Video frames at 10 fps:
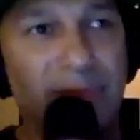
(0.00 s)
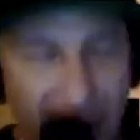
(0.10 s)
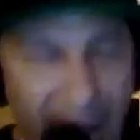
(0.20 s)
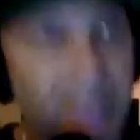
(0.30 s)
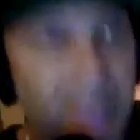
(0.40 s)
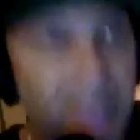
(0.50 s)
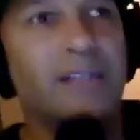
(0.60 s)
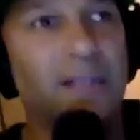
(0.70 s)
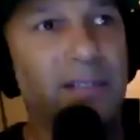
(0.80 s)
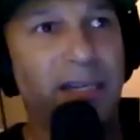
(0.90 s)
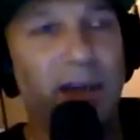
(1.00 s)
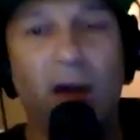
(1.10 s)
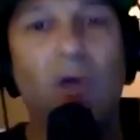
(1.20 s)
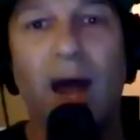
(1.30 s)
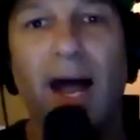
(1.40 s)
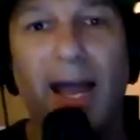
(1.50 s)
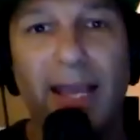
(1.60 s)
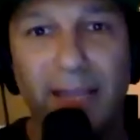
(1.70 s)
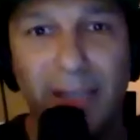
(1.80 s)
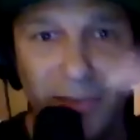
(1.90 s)
castle in Ojai.
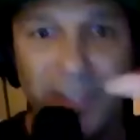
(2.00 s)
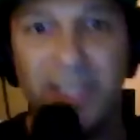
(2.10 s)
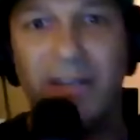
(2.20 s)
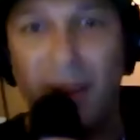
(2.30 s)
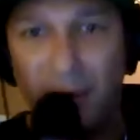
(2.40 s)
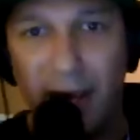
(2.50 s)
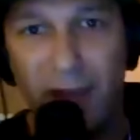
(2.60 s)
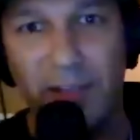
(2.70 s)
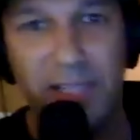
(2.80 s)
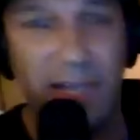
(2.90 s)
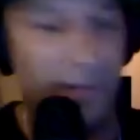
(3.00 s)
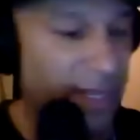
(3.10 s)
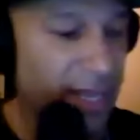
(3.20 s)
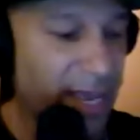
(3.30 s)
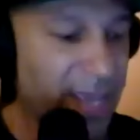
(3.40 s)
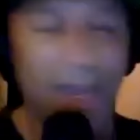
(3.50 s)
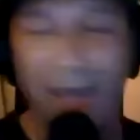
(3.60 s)
Like, it's an hour and a half outside of L.A.